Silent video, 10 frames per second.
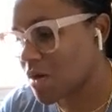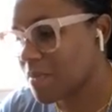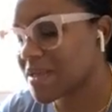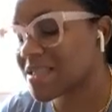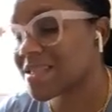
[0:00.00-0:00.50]

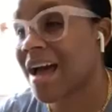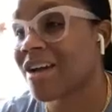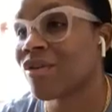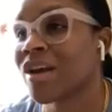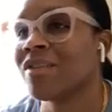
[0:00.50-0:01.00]
Miss Scott
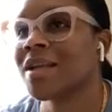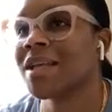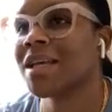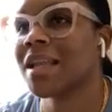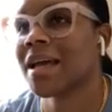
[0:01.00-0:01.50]
Green
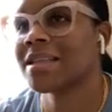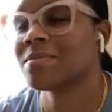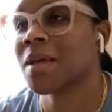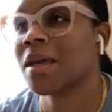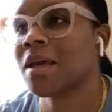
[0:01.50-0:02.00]
really liked
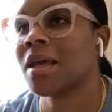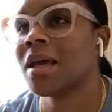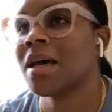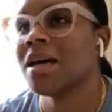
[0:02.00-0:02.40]
me.